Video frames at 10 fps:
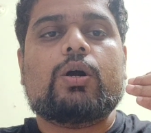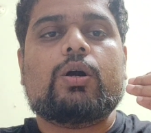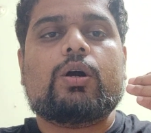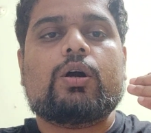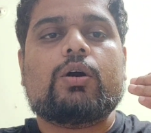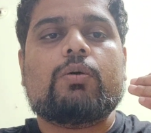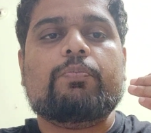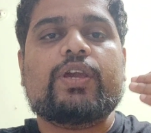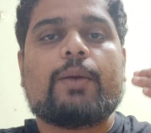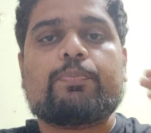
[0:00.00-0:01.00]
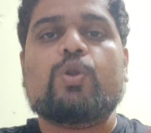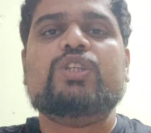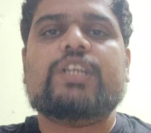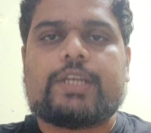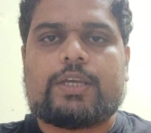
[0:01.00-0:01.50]
uh, be
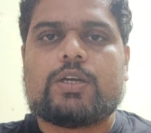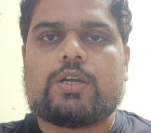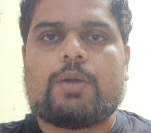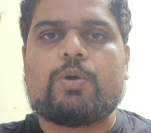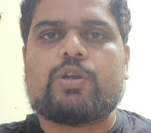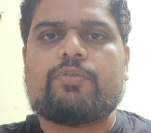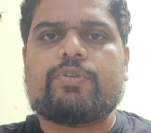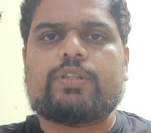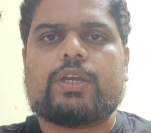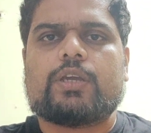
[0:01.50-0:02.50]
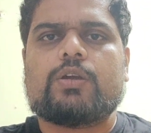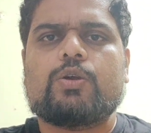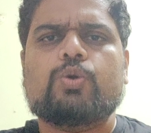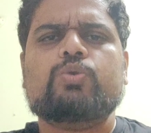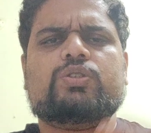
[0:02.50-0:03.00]
apologetic about everything.
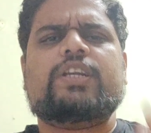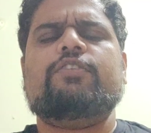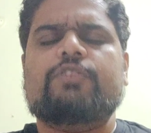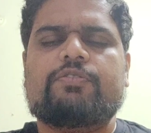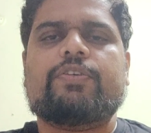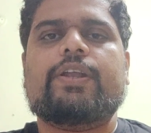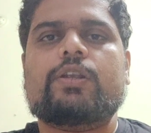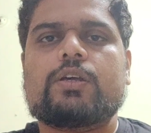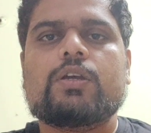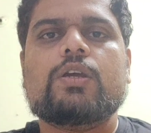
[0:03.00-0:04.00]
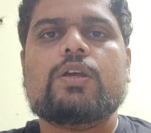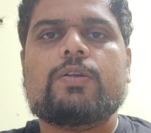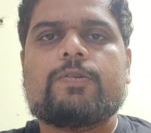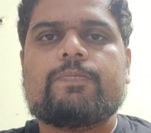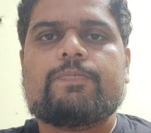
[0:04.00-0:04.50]
Who said we failed?
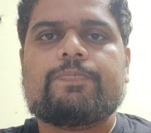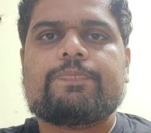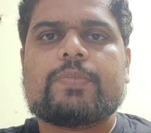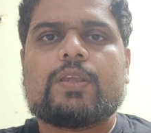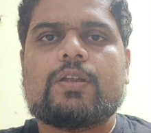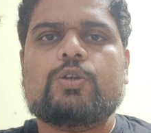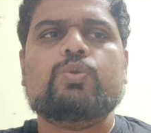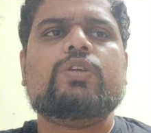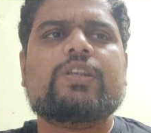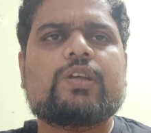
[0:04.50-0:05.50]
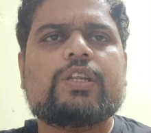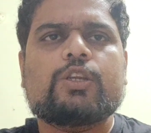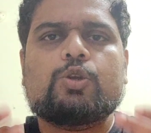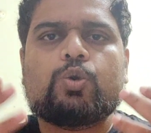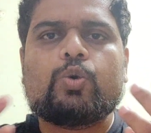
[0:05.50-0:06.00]
Do they
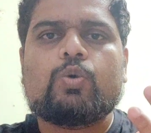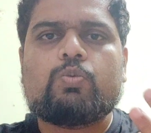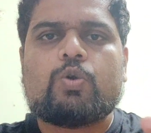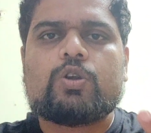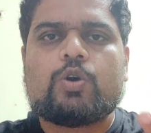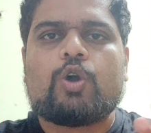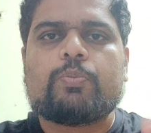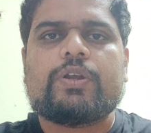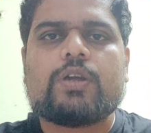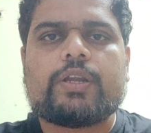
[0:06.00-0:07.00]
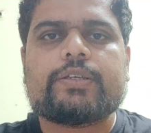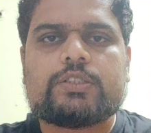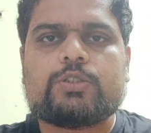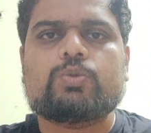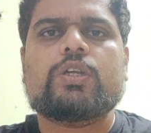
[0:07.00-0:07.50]
really know what the orbiter
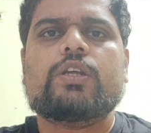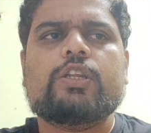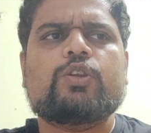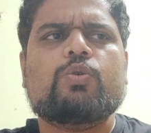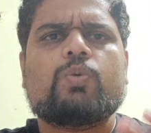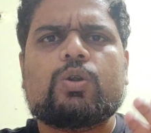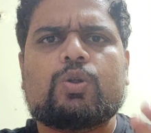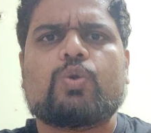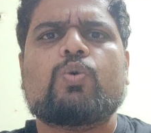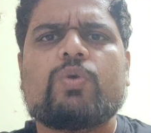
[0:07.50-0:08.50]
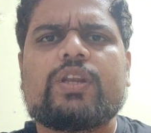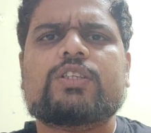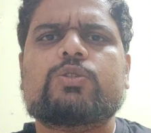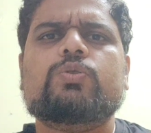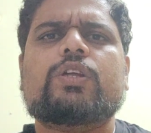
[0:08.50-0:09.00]
is? Do they really know what a rover
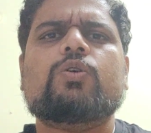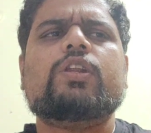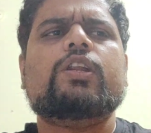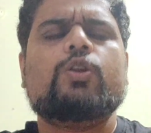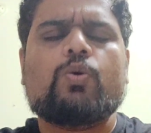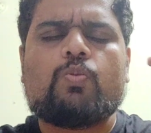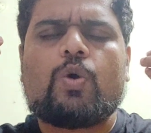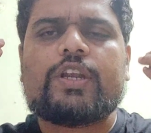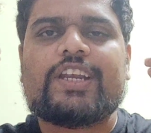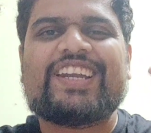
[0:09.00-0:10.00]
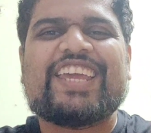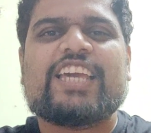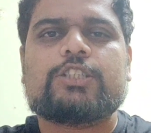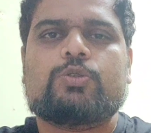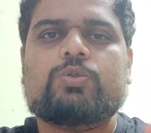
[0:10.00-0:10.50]
is? Do they really know what it
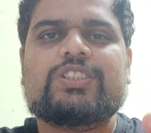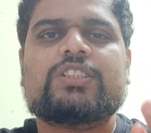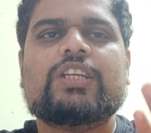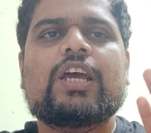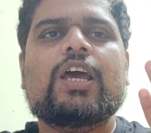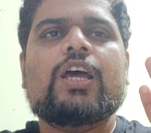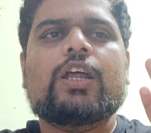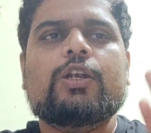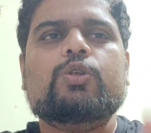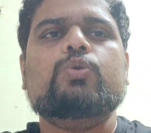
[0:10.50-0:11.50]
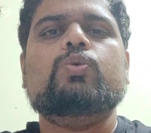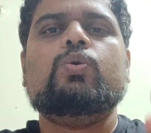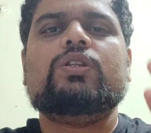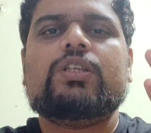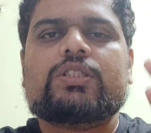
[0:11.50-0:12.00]
takes to just
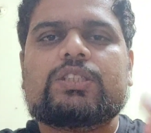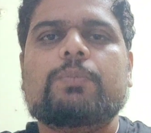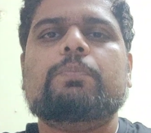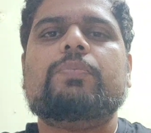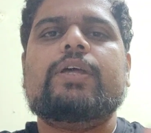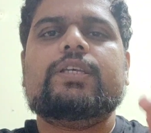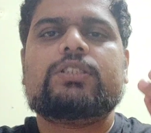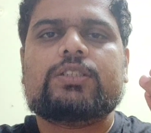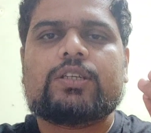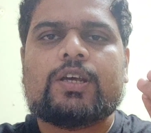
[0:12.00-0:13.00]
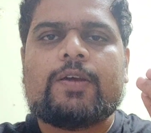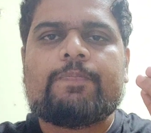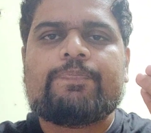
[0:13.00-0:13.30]
do the simplest